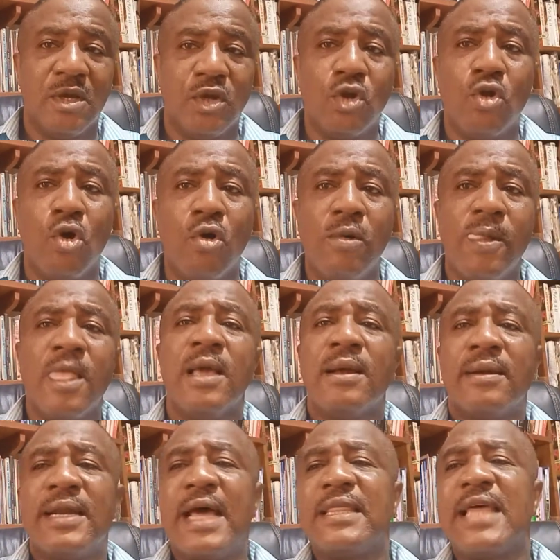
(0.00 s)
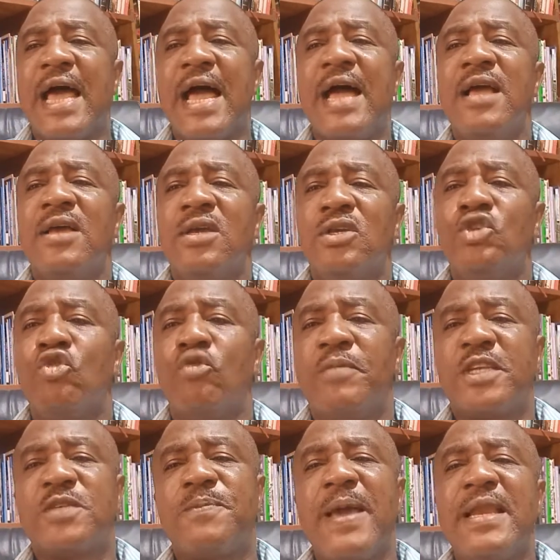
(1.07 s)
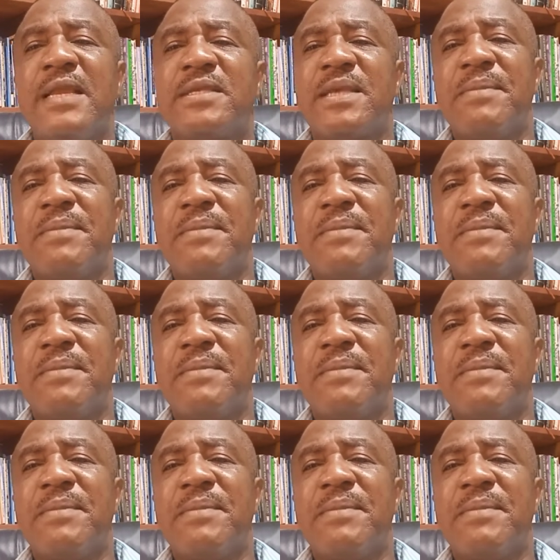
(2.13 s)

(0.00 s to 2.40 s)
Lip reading: You know, rather, you'll be spending,